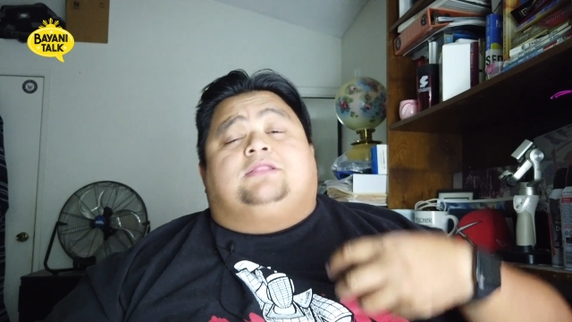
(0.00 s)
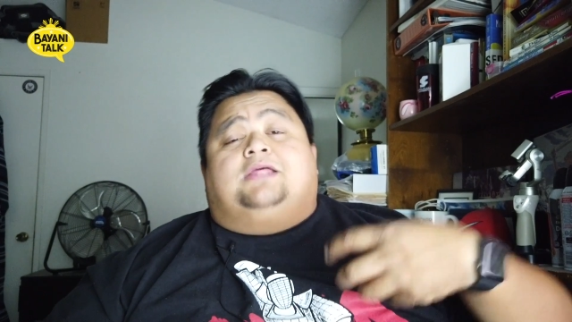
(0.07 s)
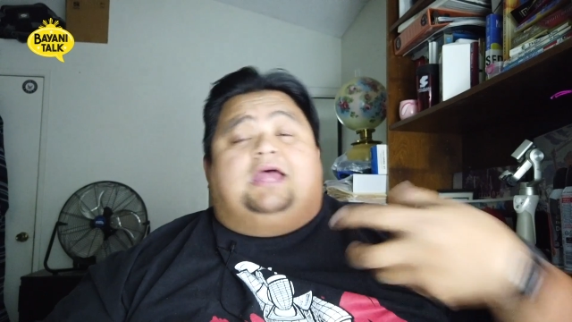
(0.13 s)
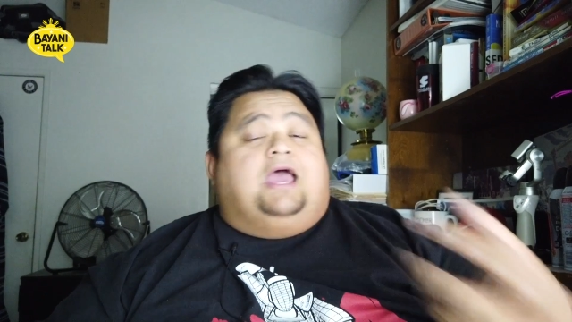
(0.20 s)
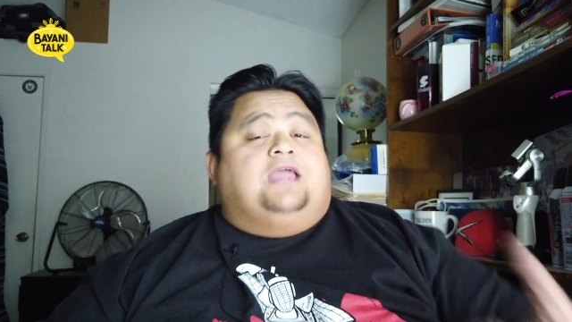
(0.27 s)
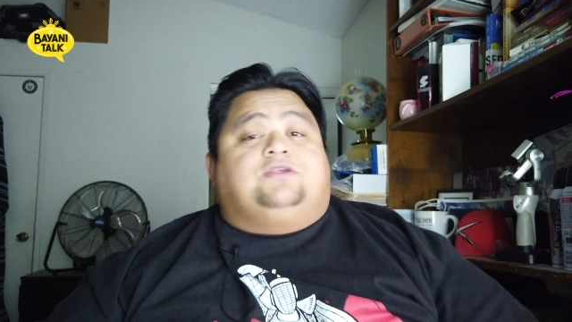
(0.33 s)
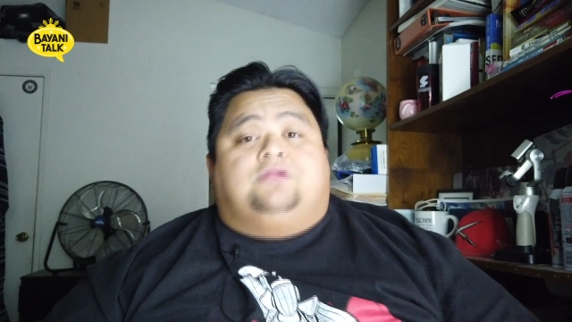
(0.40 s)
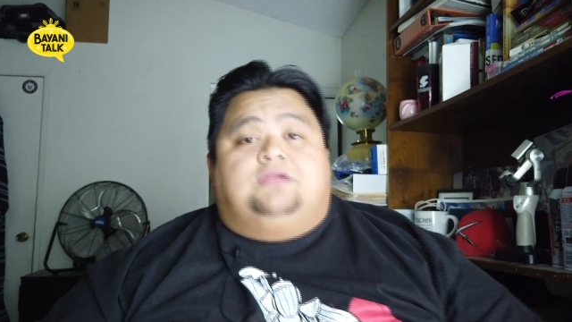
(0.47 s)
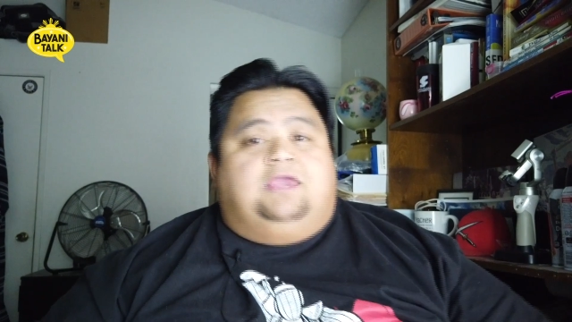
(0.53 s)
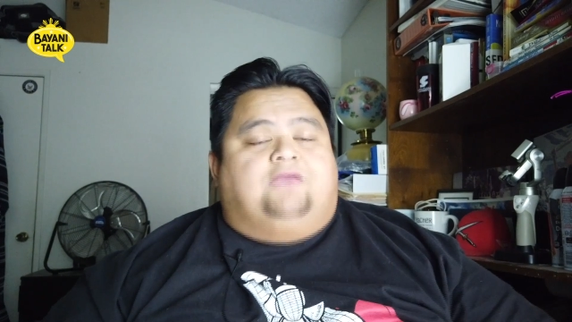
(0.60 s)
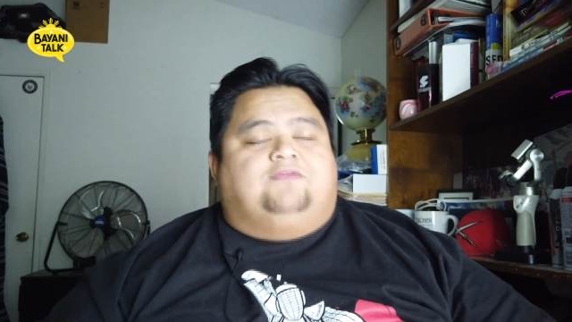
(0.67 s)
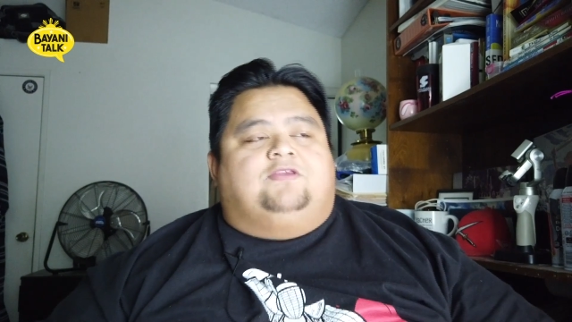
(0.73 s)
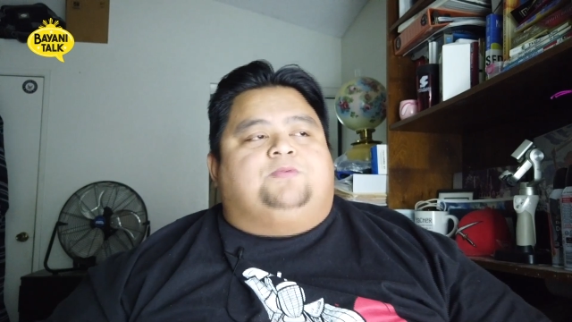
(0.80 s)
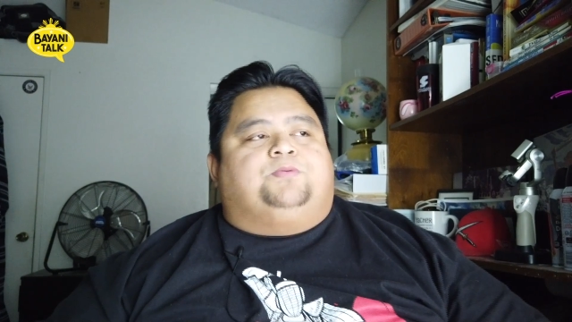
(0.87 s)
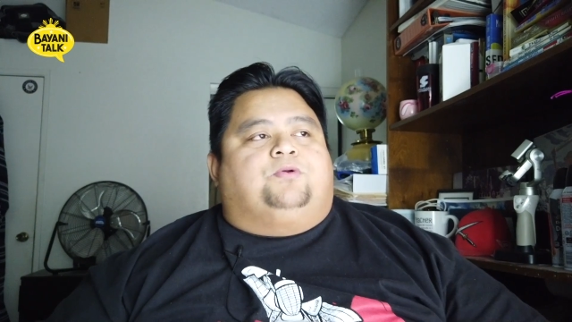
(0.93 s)
I actually
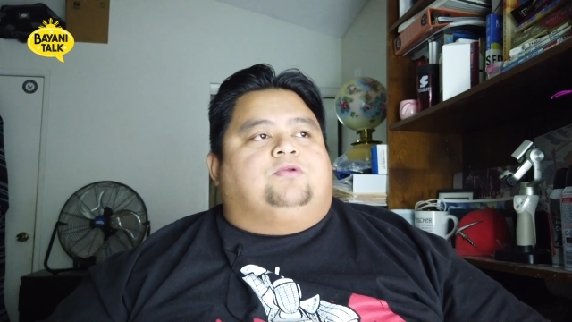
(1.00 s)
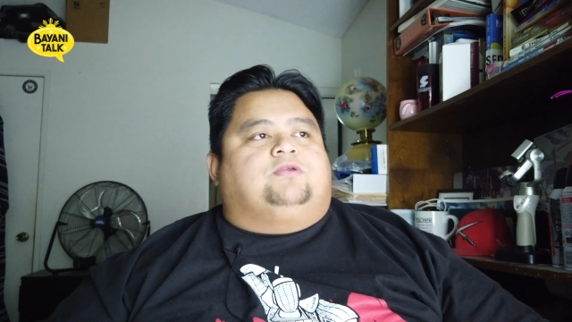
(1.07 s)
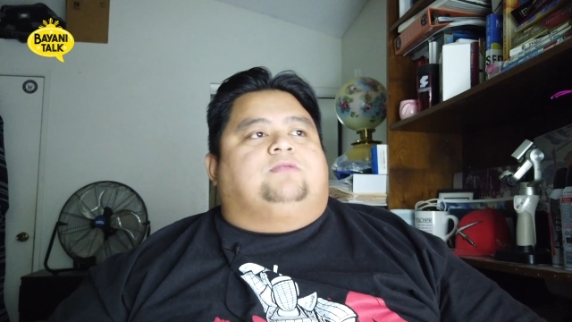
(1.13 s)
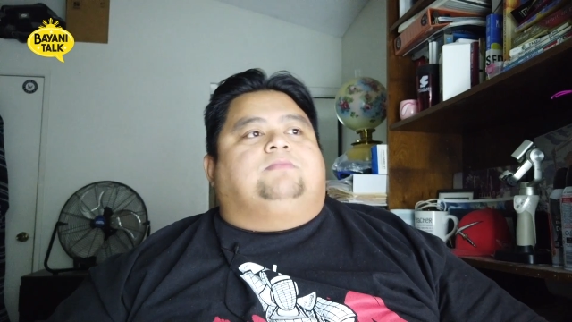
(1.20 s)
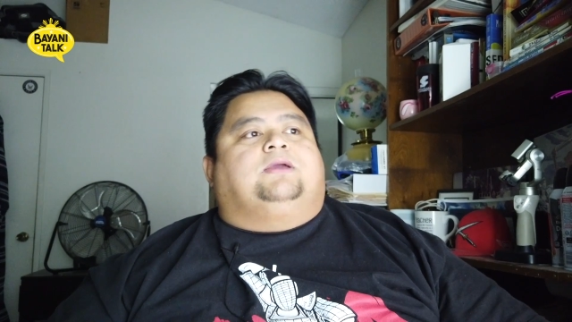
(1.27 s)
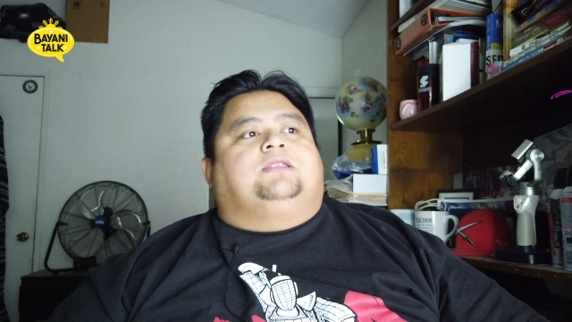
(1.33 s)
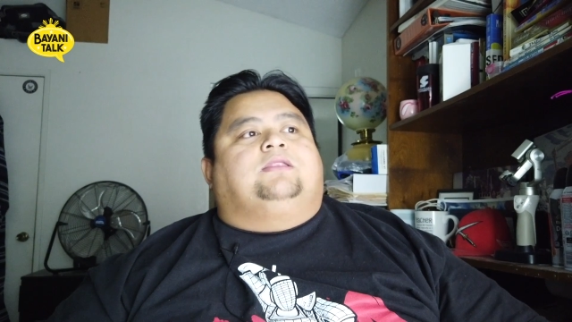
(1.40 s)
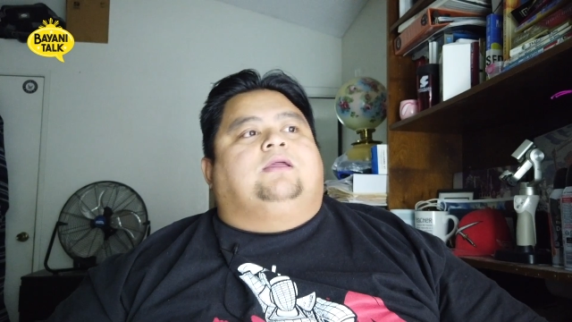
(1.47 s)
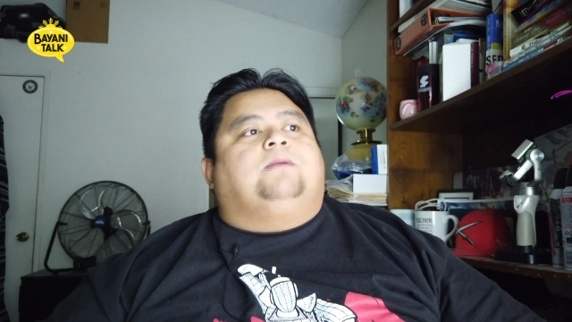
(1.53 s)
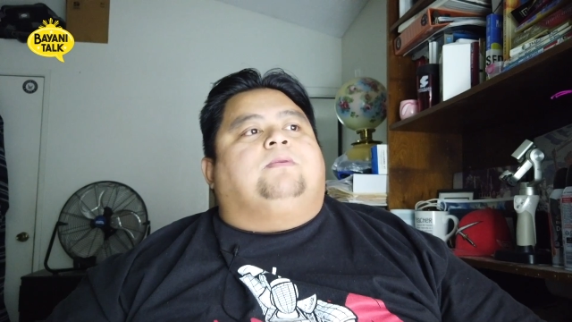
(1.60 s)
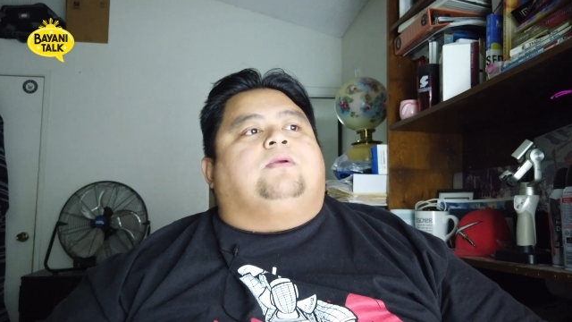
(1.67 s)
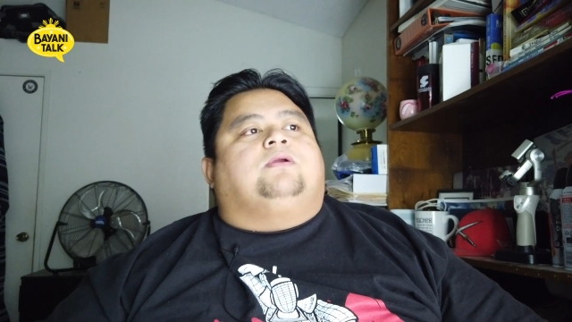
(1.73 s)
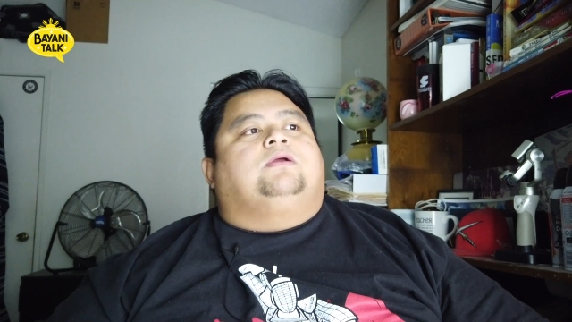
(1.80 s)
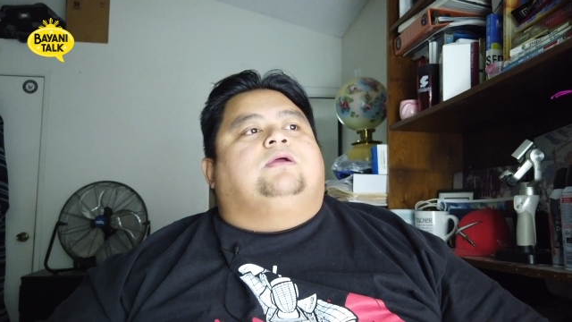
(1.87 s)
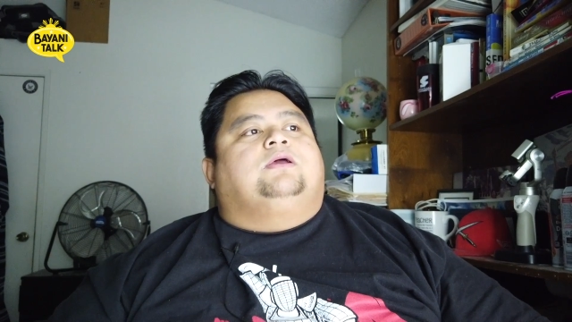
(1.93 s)
gave this person my
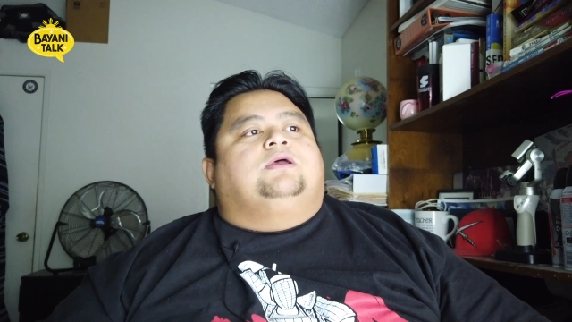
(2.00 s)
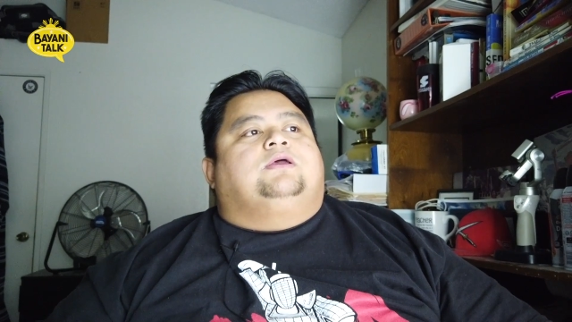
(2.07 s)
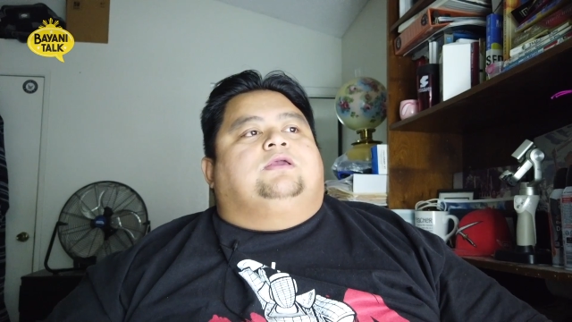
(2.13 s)
number